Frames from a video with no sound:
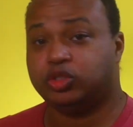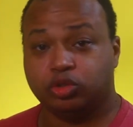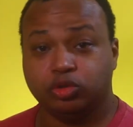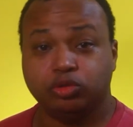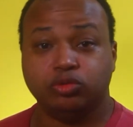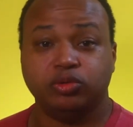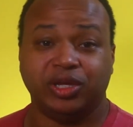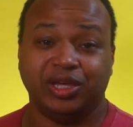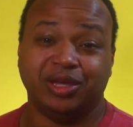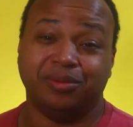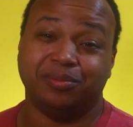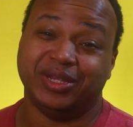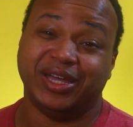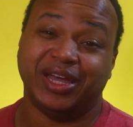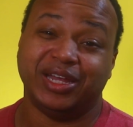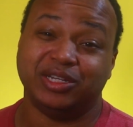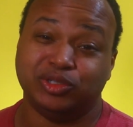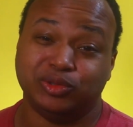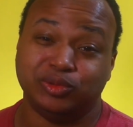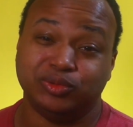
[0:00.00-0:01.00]
Two M
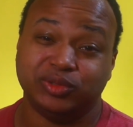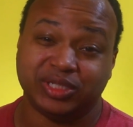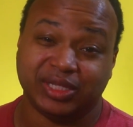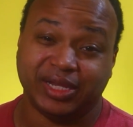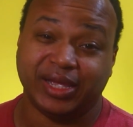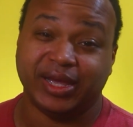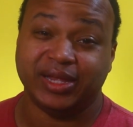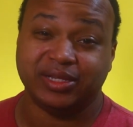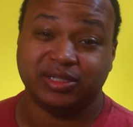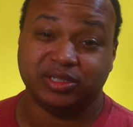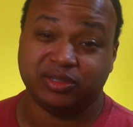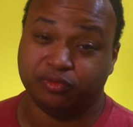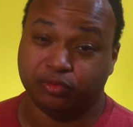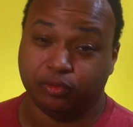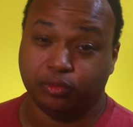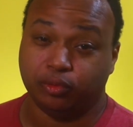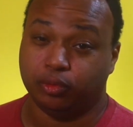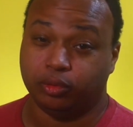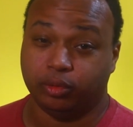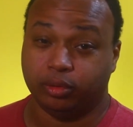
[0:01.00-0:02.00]
dot two slots
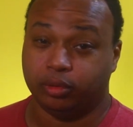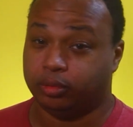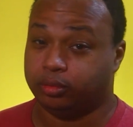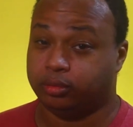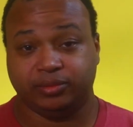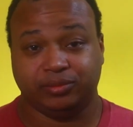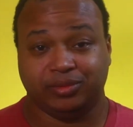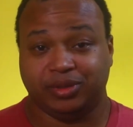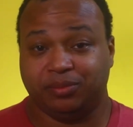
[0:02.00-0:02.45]
for,